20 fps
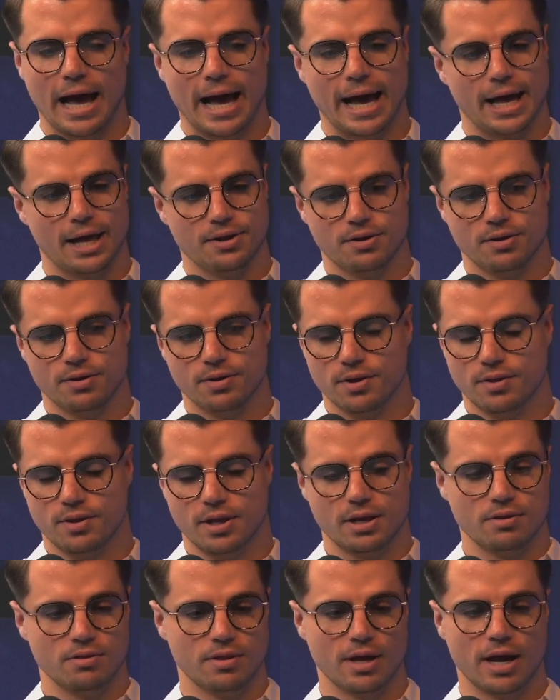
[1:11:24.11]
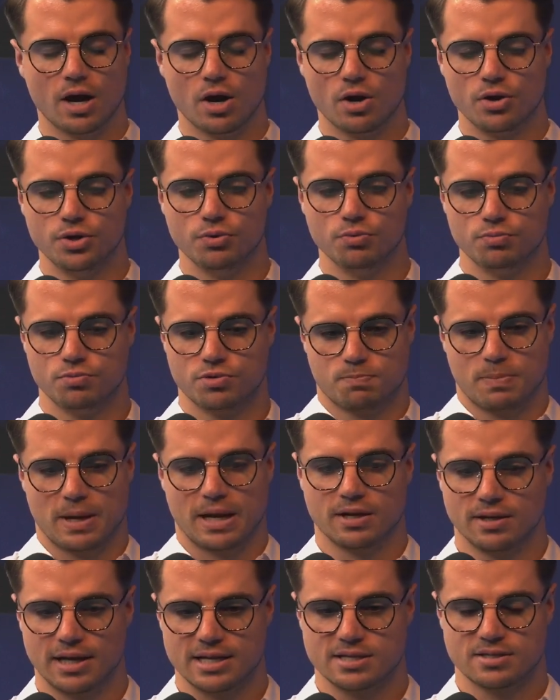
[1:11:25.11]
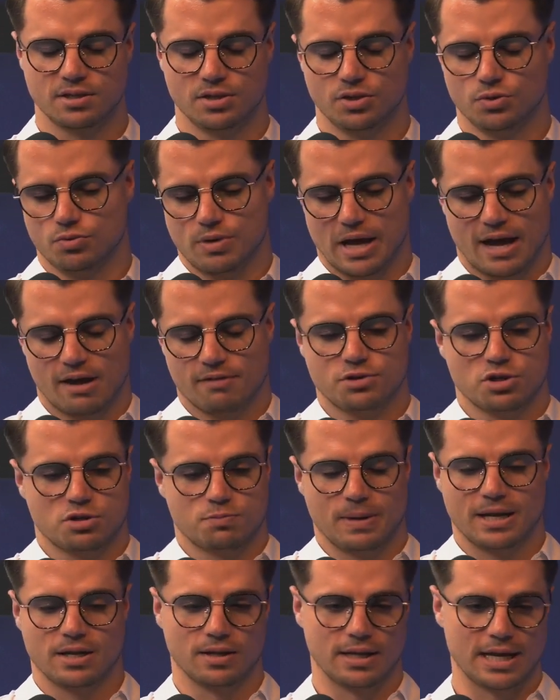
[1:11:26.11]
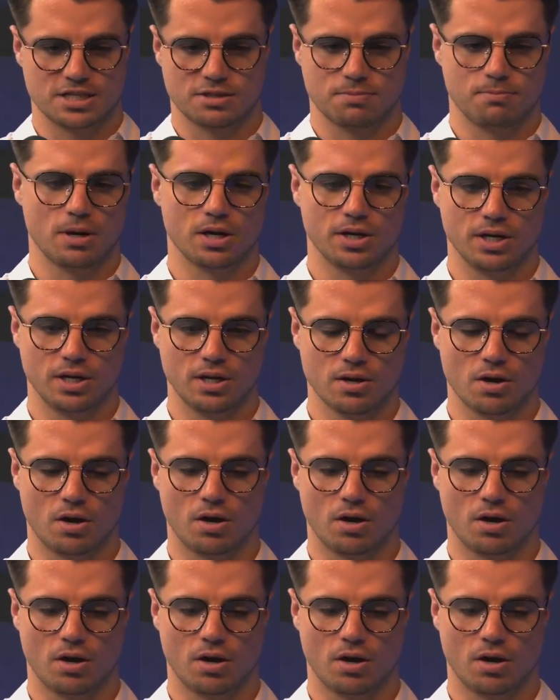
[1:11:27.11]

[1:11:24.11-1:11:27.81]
And then there you'd have to spend less money